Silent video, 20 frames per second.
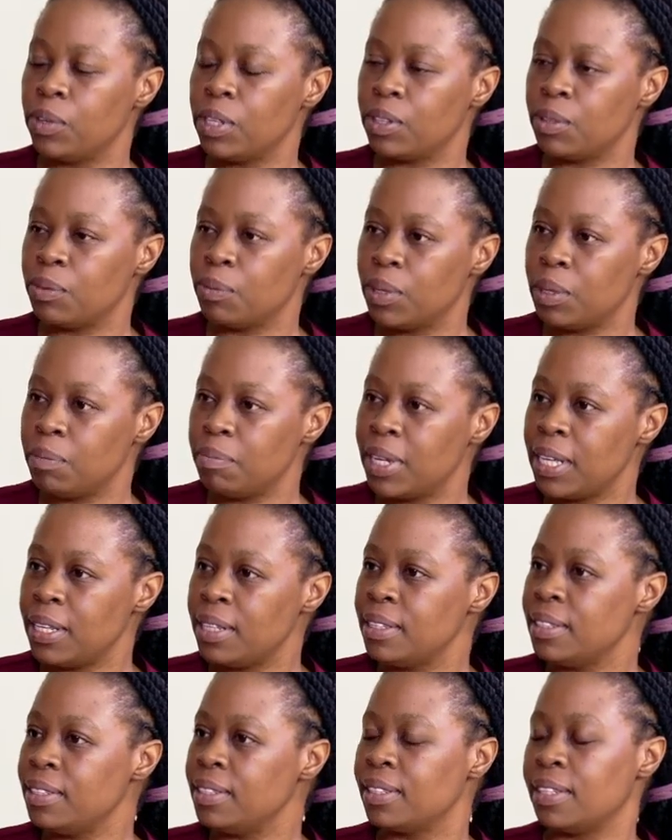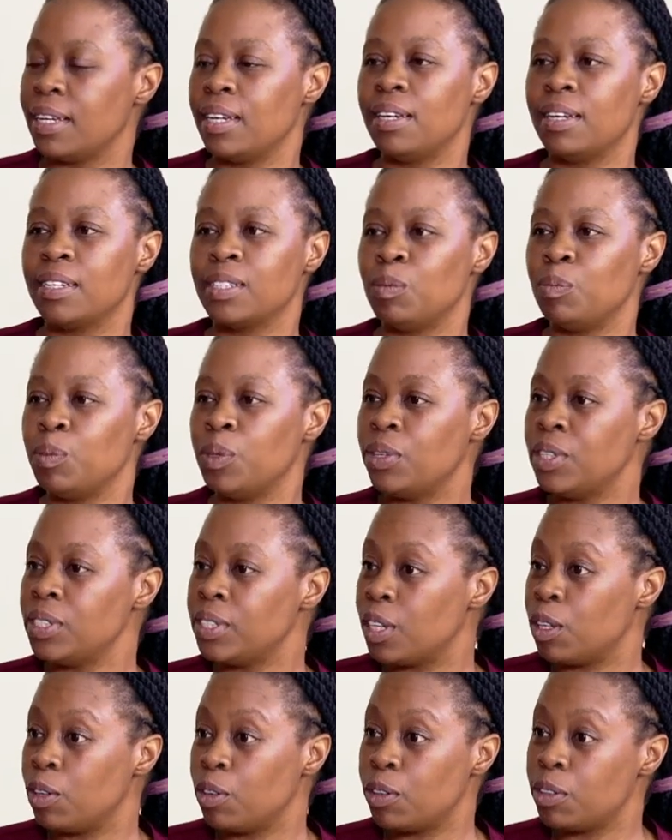With women, they
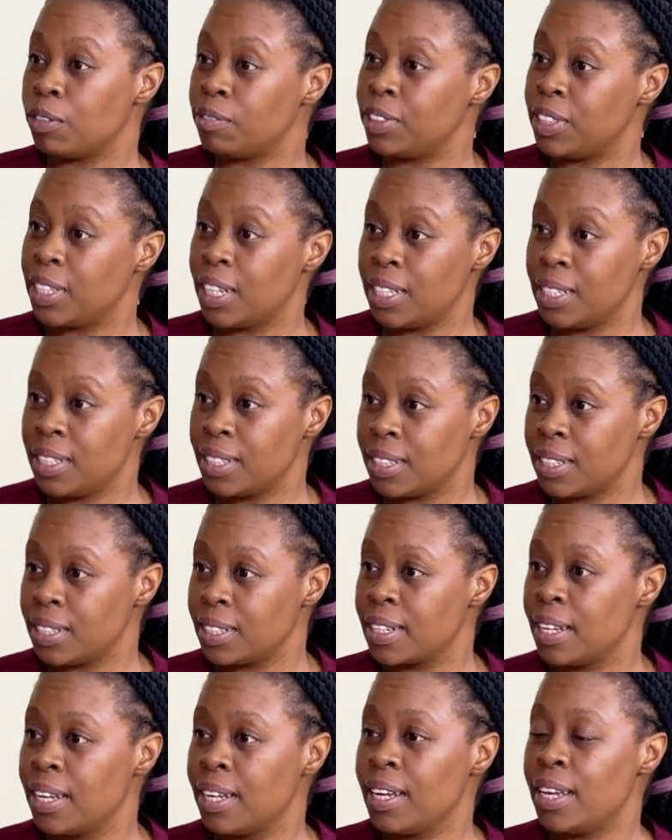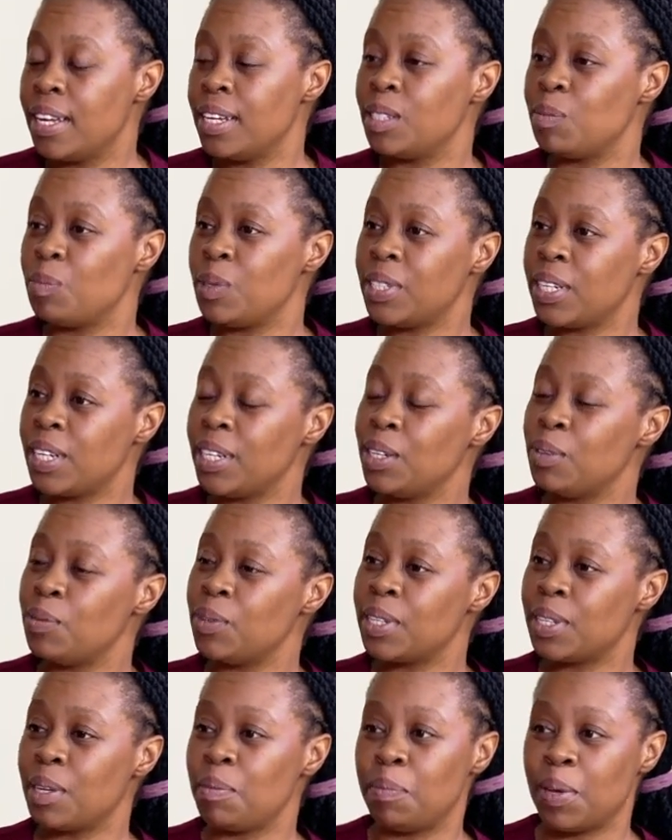experience a lot of changes, especially
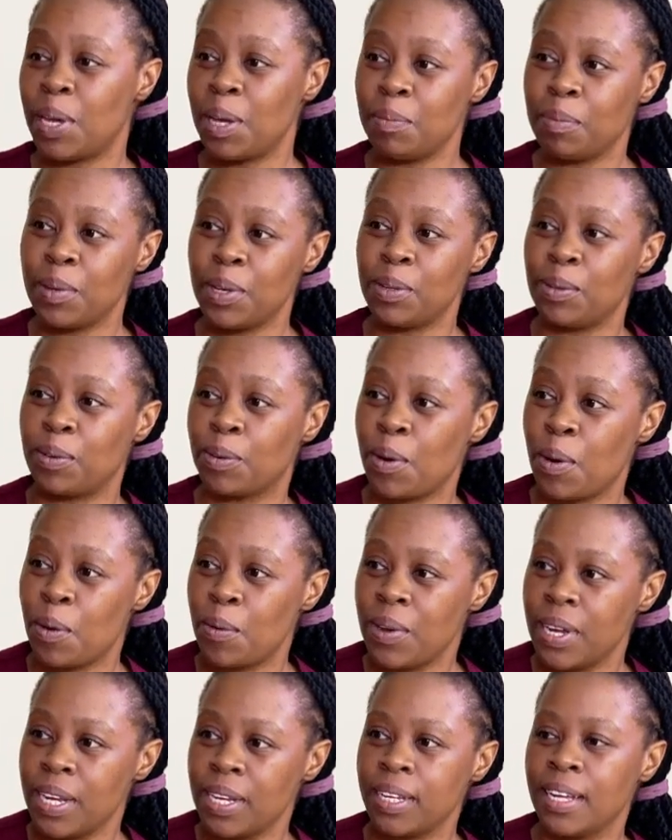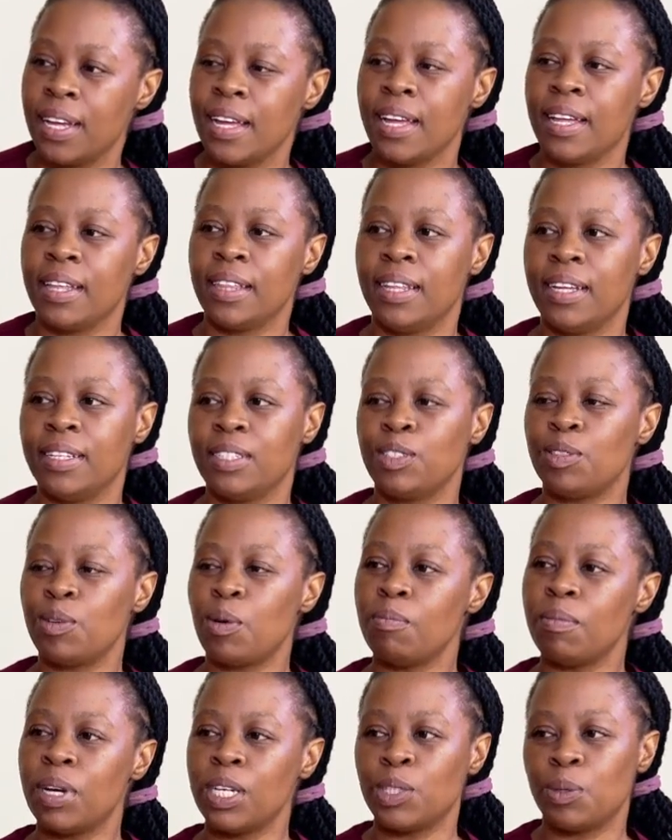with a baby growing. There's
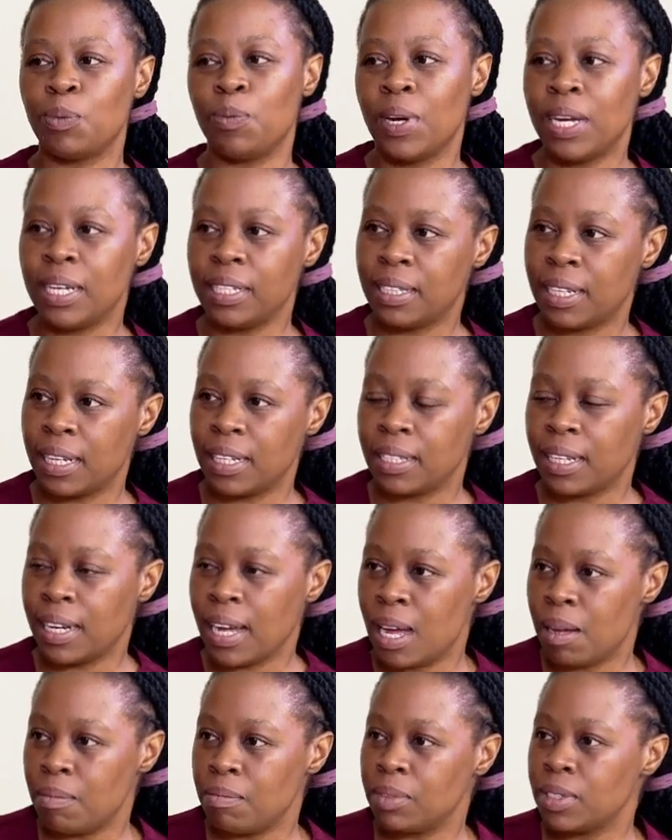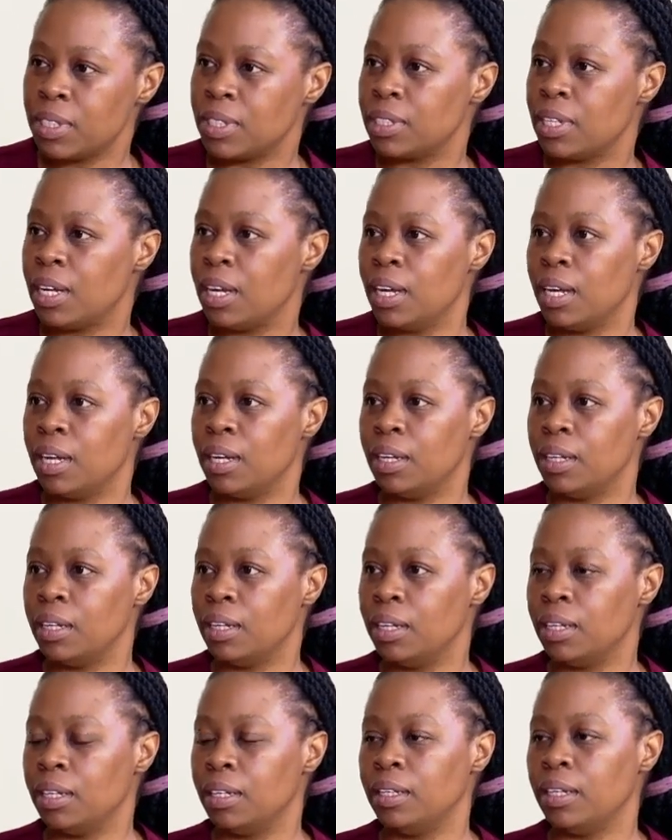so much weight that comes,
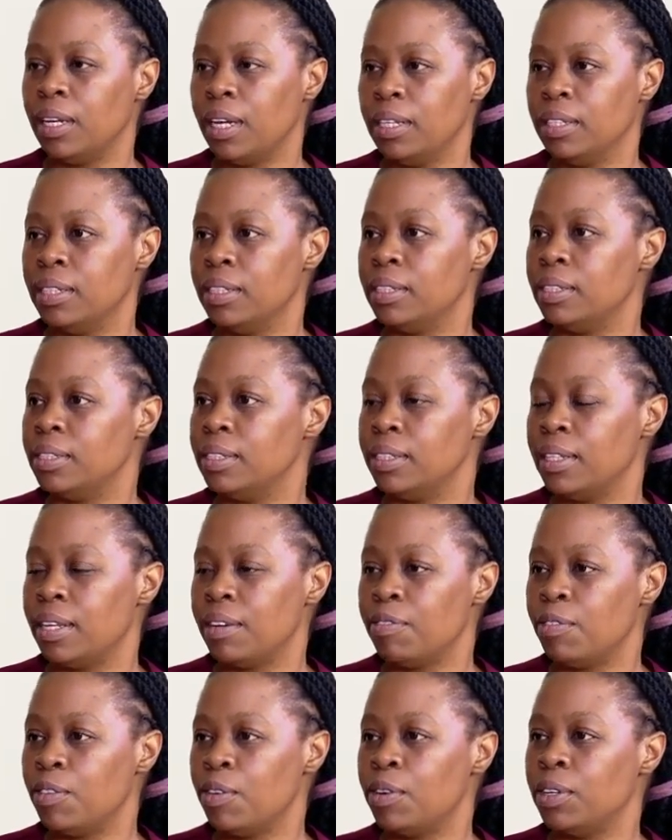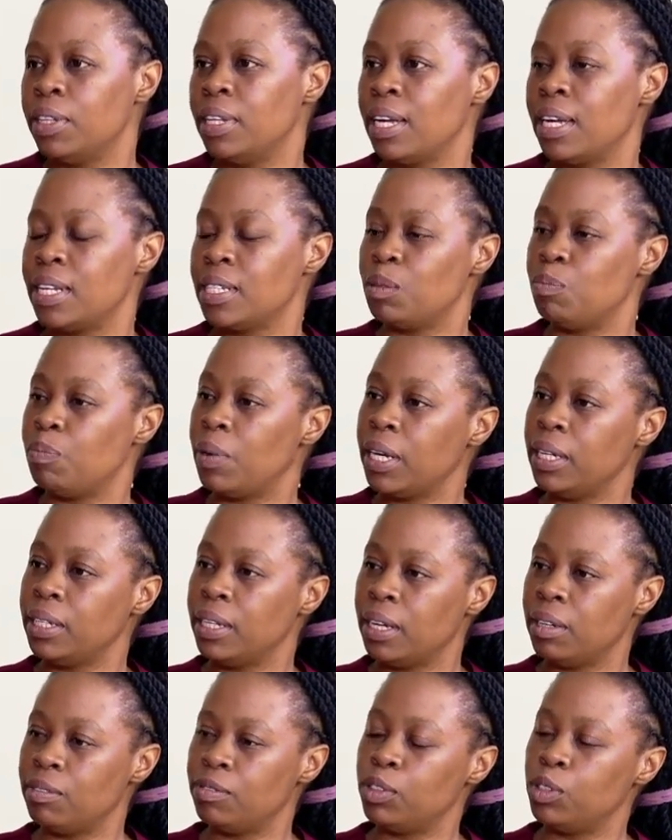and therefore their spine
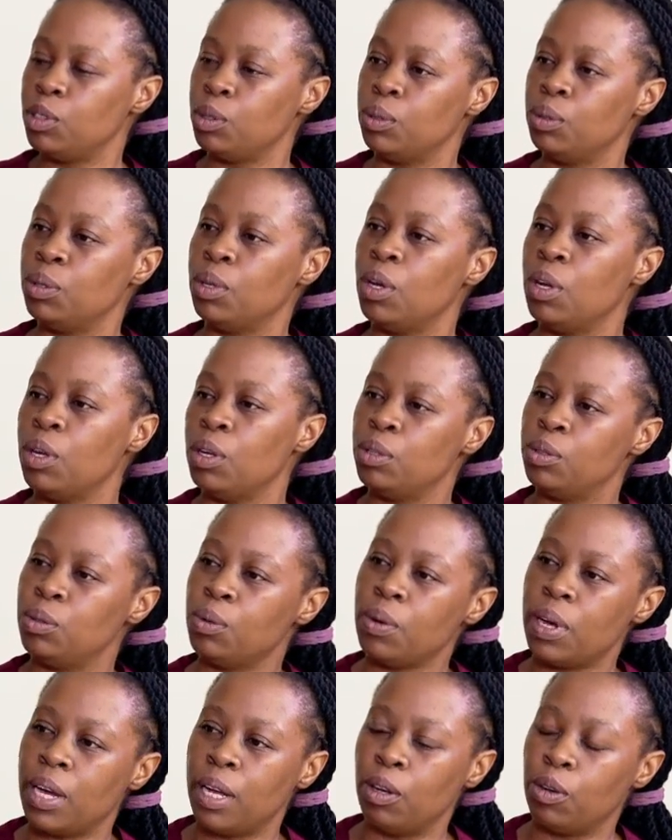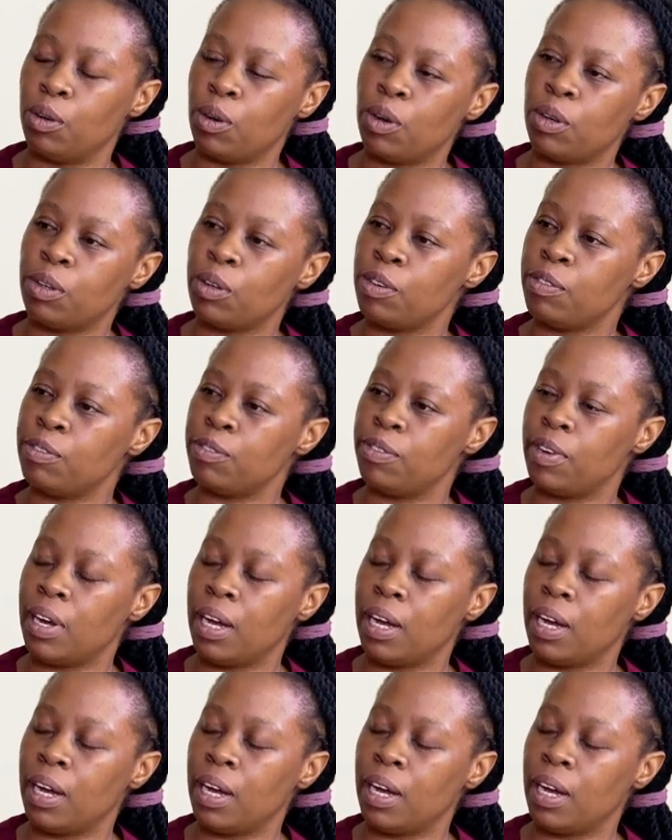have to do a lot of